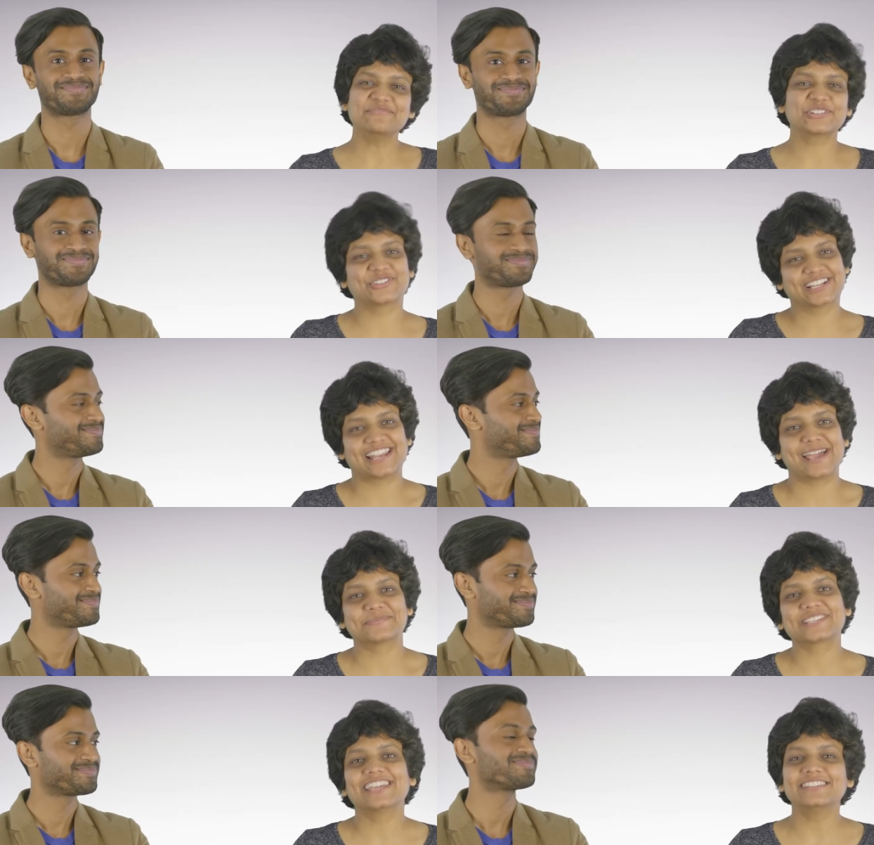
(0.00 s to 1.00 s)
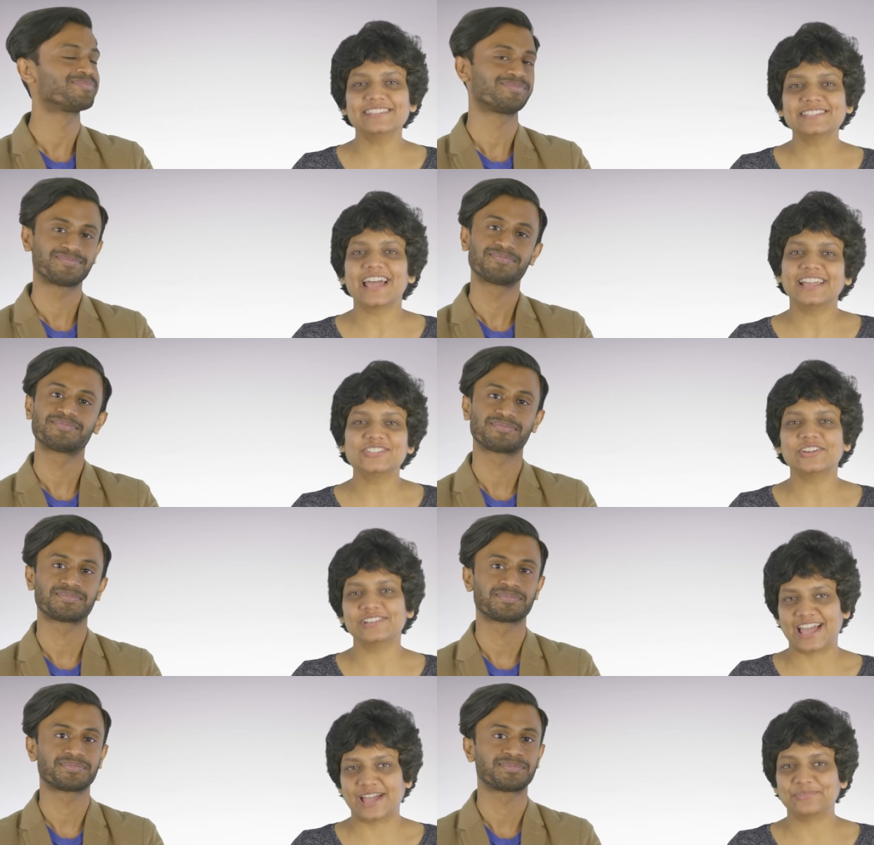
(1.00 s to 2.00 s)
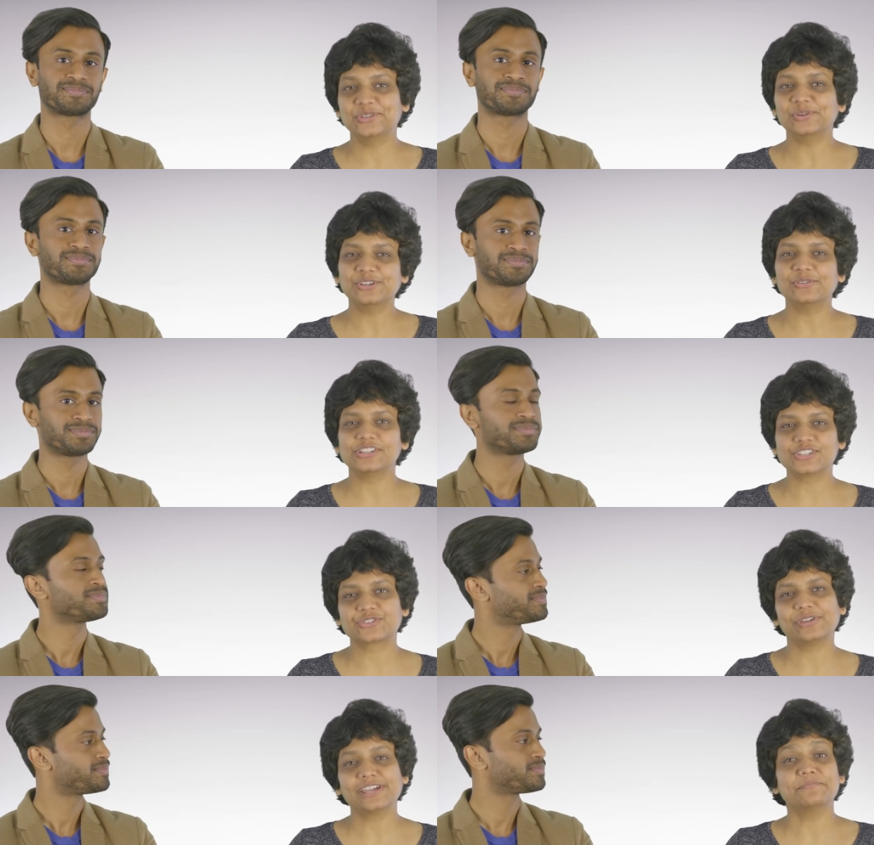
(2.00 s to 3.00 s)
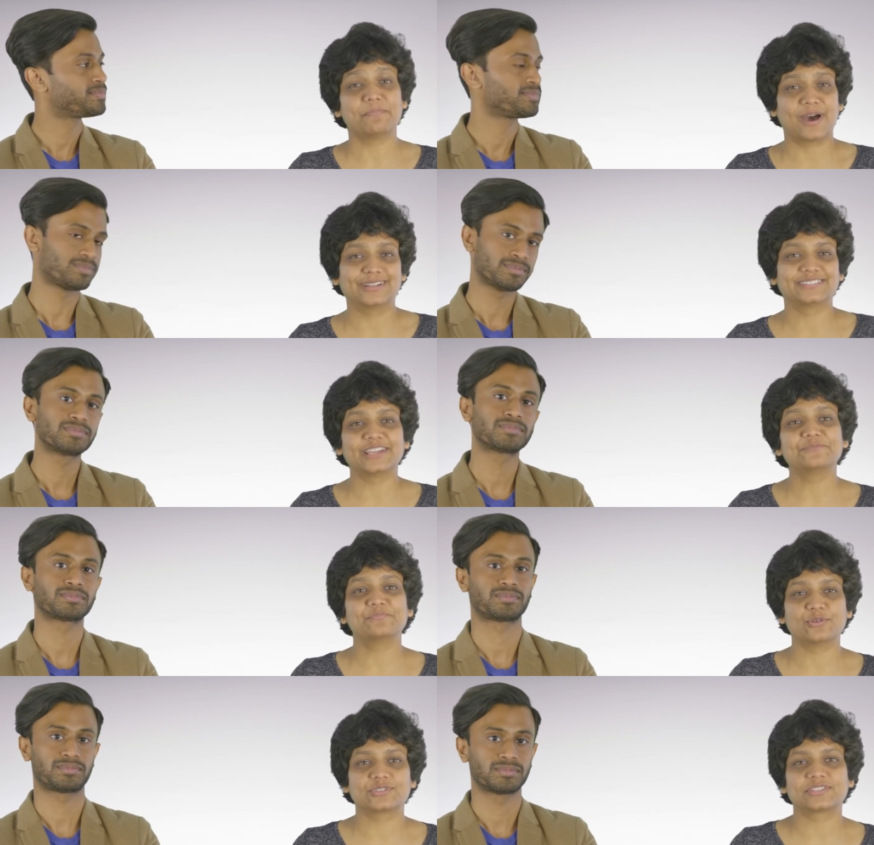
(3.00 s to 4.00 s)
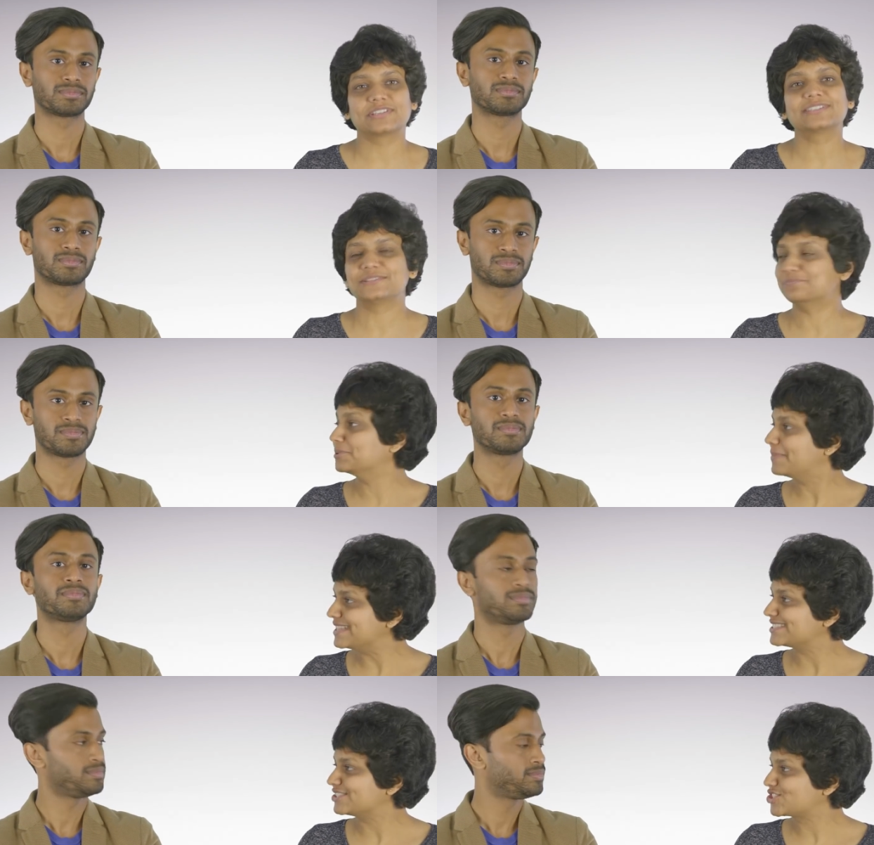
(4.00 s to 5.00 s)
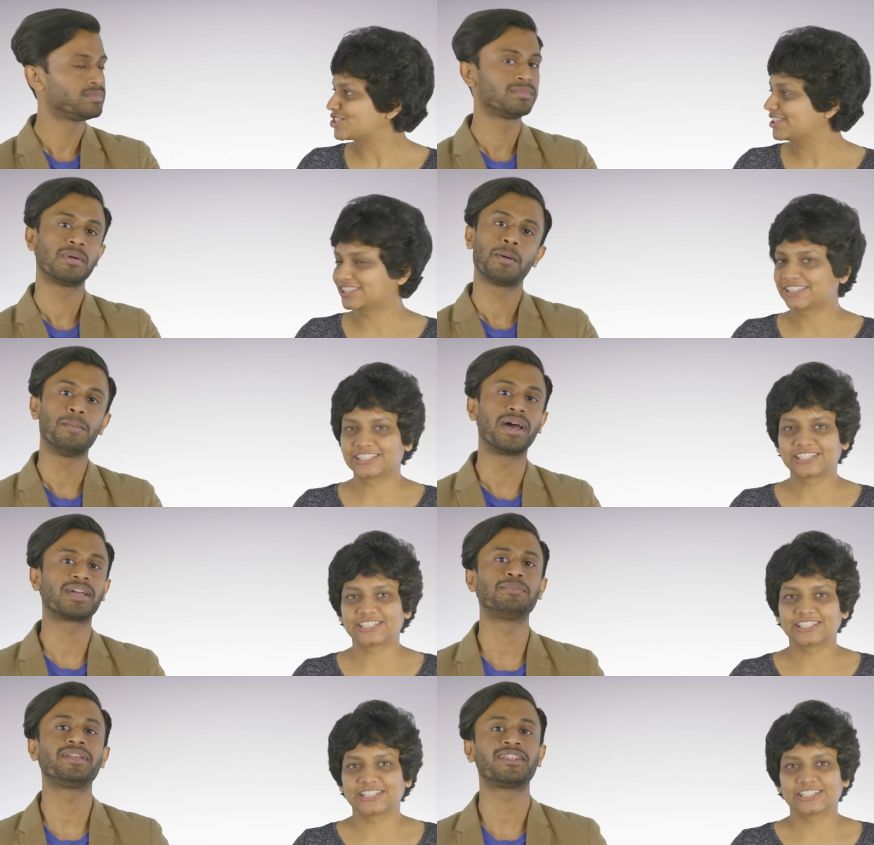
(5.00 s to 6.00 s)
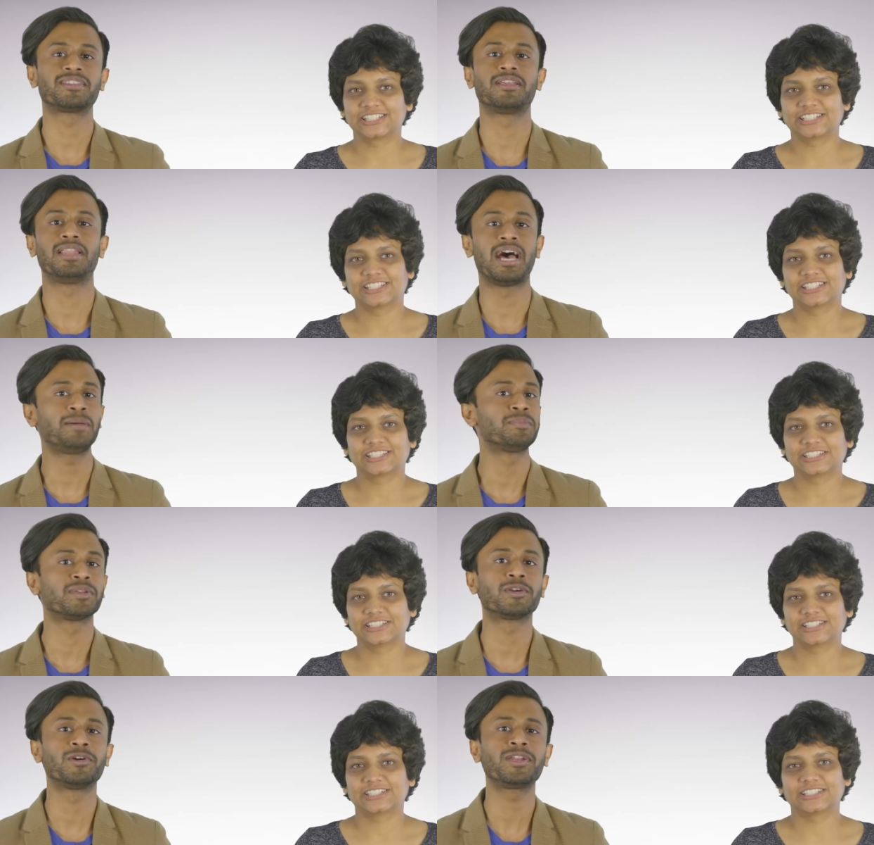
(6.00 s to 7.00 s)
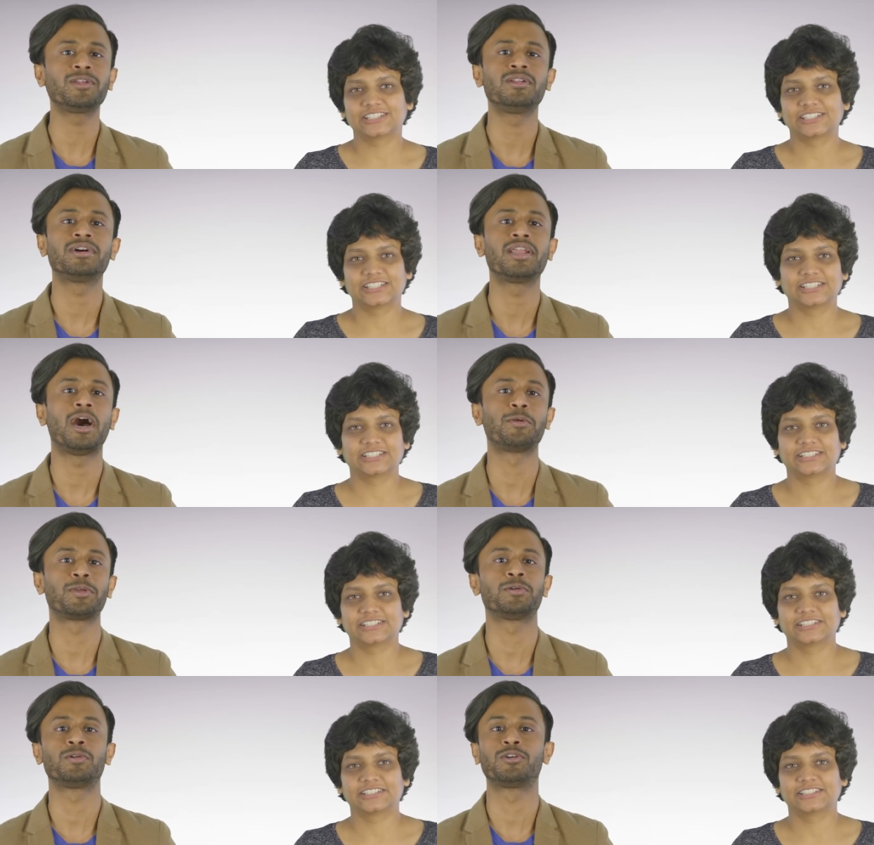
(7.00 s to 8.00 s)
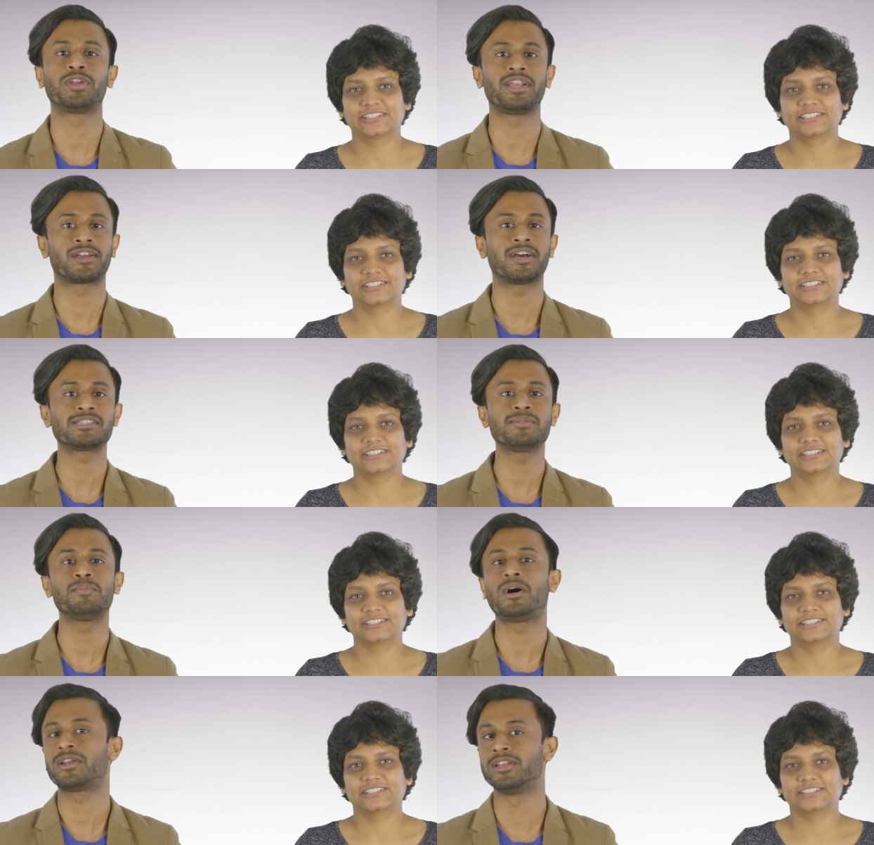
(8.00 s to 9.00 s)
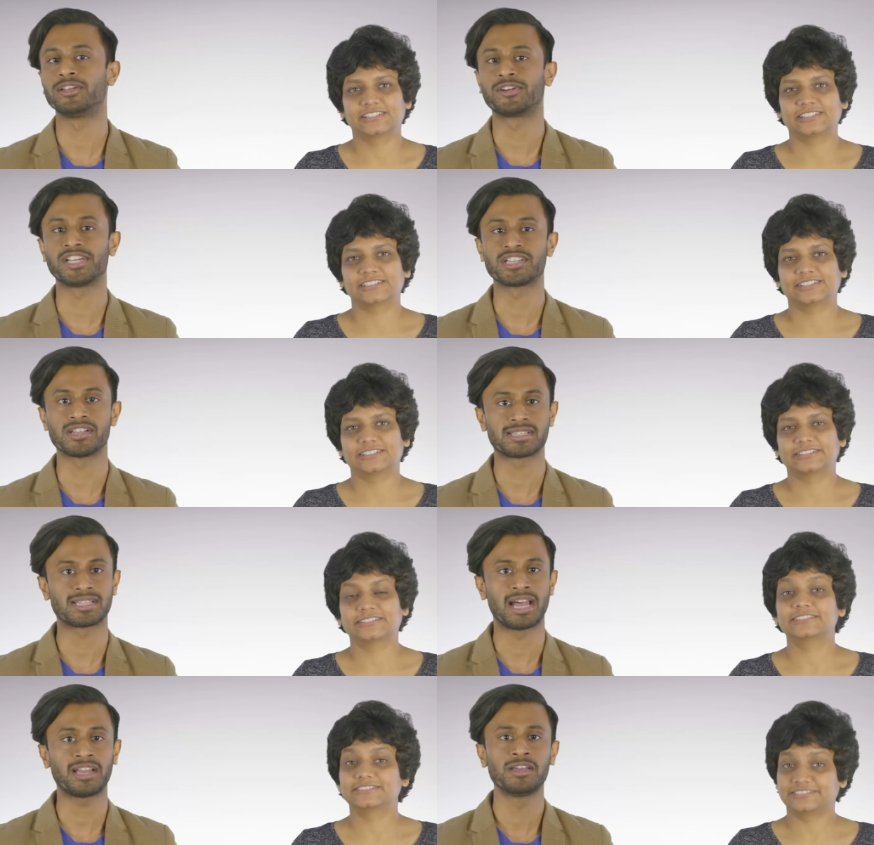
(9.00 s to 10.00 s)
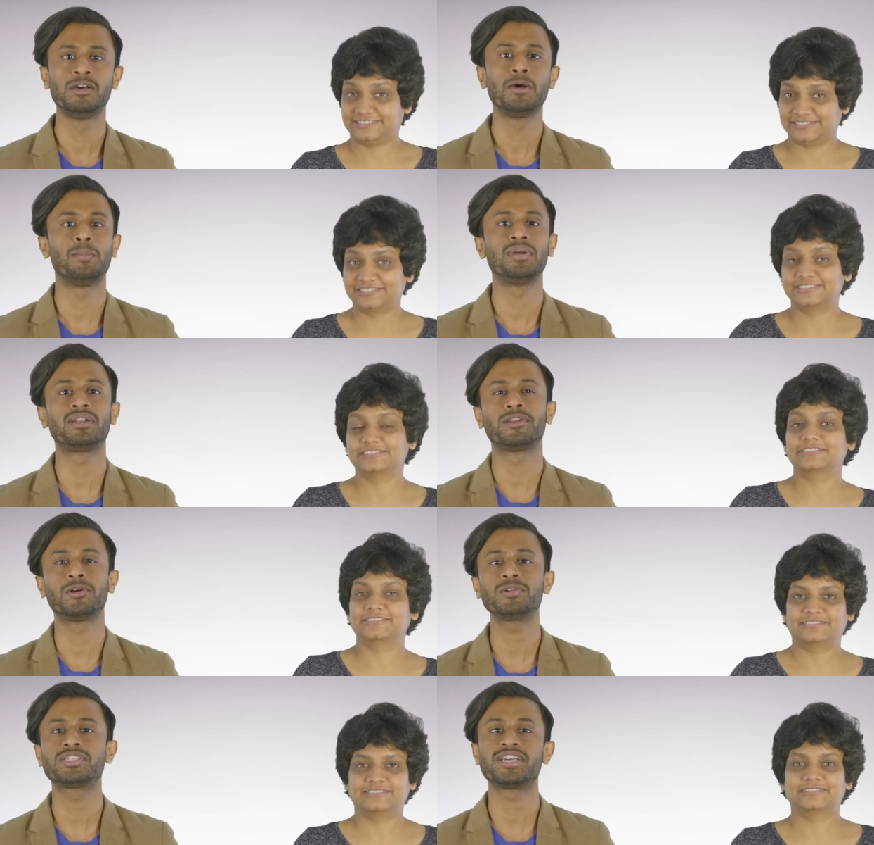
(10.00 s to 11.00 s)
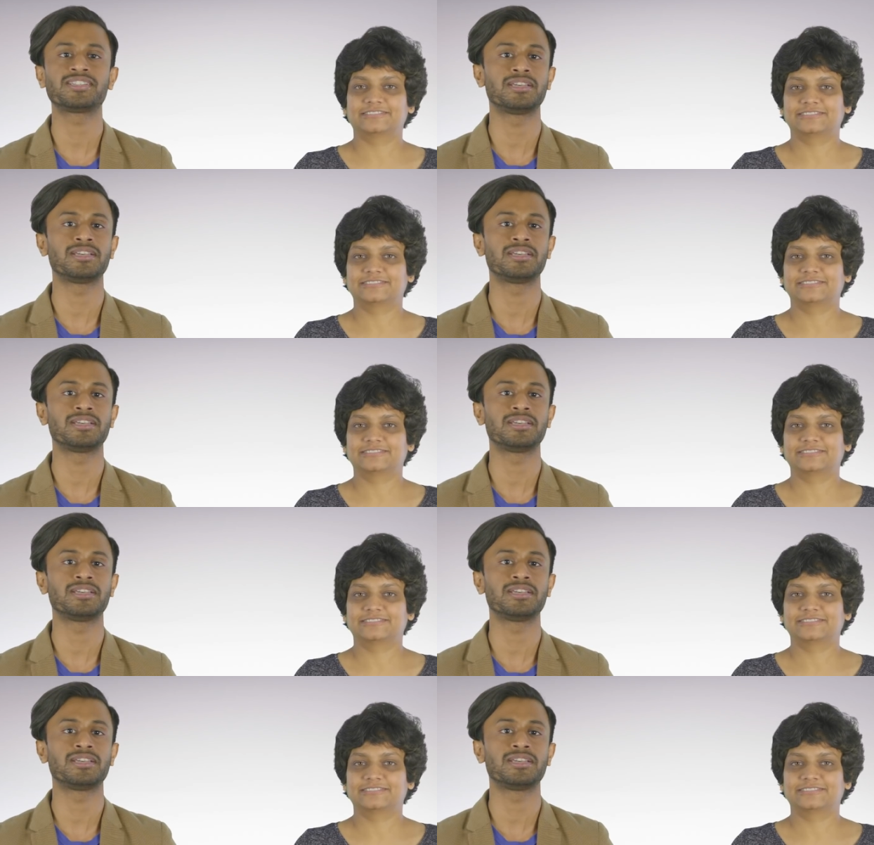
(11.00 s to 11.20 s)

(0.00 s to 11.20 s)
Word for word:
Speaker 1: for Qwiklabs. In this hands-on lab, you are going to create a bot that posts a simple message.
Speaker 2: By completing the lab, you're going to learn how to create a custom bot integration in Slack, build a Node.js